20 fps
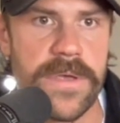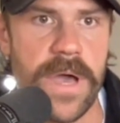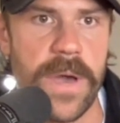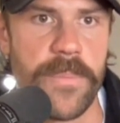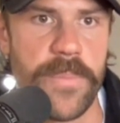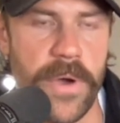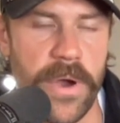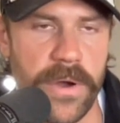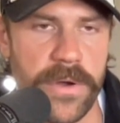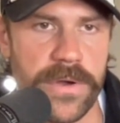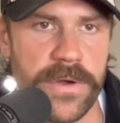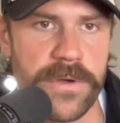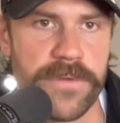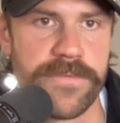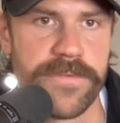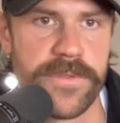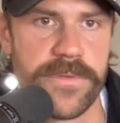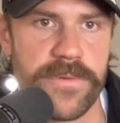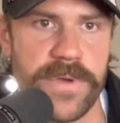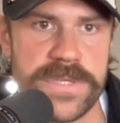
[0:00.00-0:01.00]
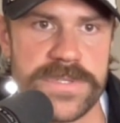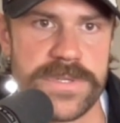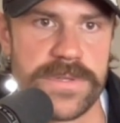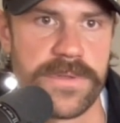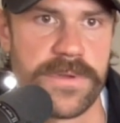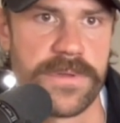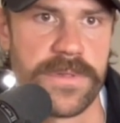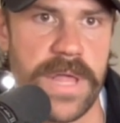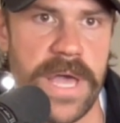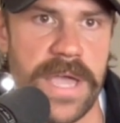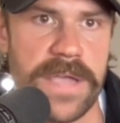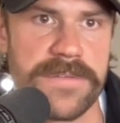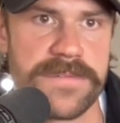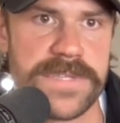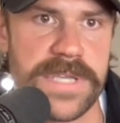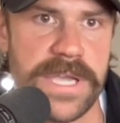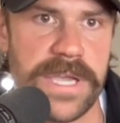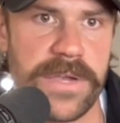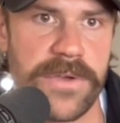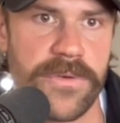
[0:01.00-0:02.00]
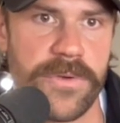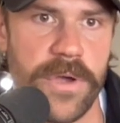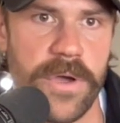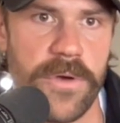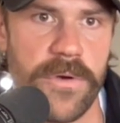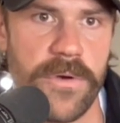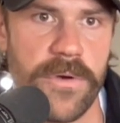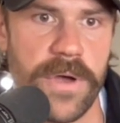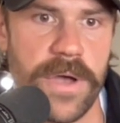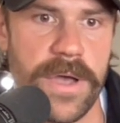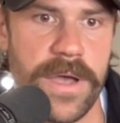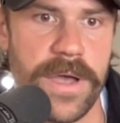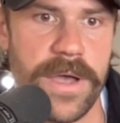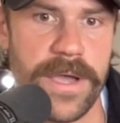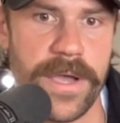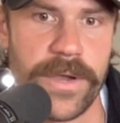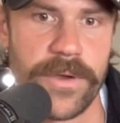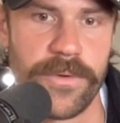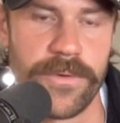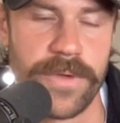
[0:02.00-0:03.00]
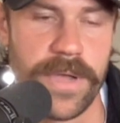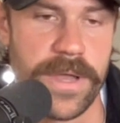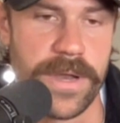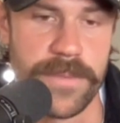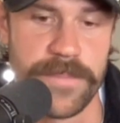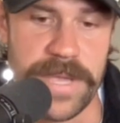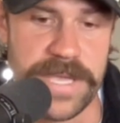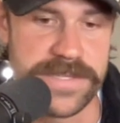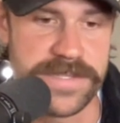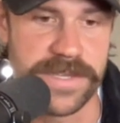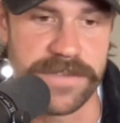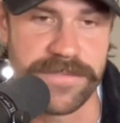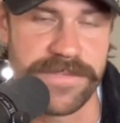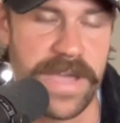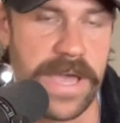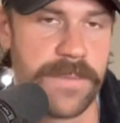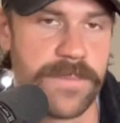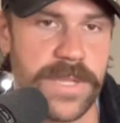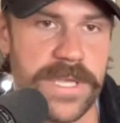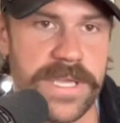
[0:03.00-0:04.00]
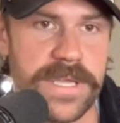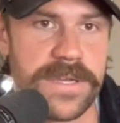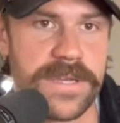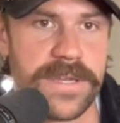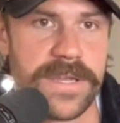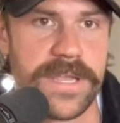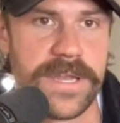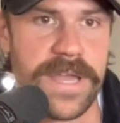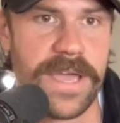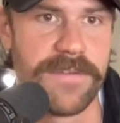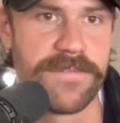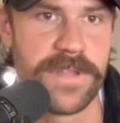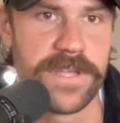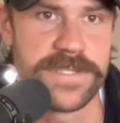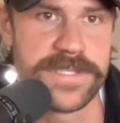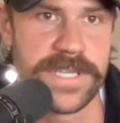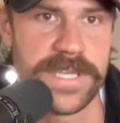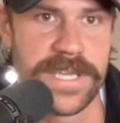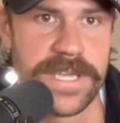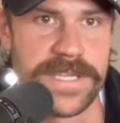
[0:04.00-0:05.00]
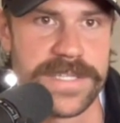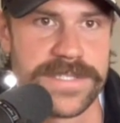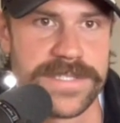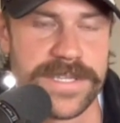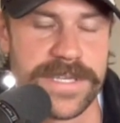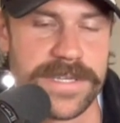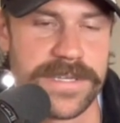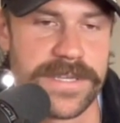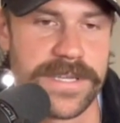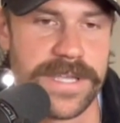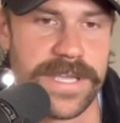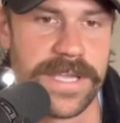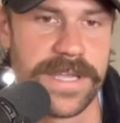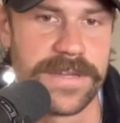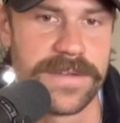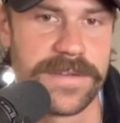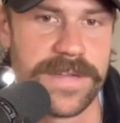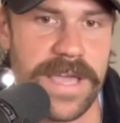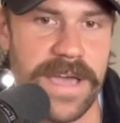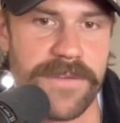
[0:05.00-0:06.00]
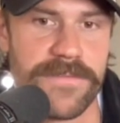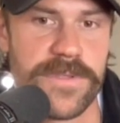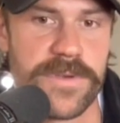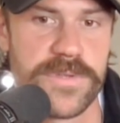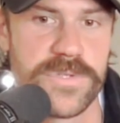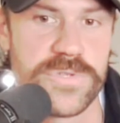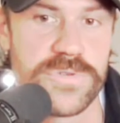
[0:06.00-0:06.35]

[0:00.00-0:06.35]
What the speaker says: a partner for the rest of their lives, and grow an amazing family and have lots of kids and have those